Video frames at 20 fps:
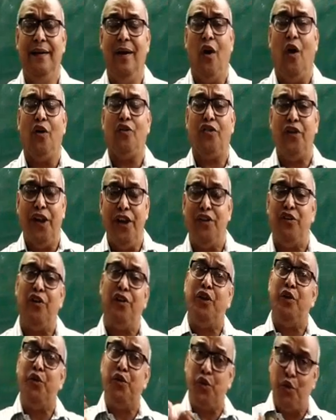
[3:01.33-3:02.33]
oxidation
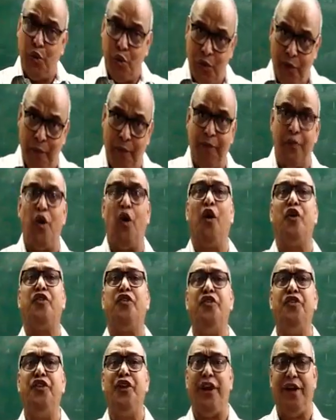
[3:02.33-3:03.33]
due to
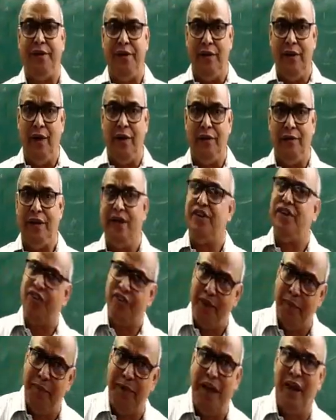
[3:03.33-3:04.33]
oxygen, that is
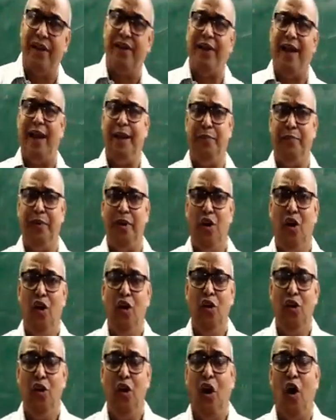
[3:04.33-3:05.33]
chemical type,
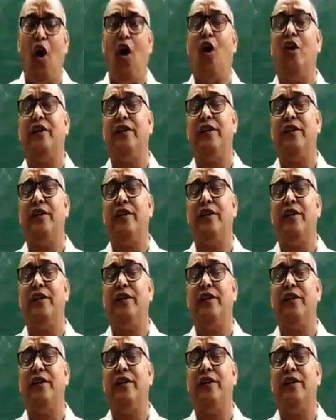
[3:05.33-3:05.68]
or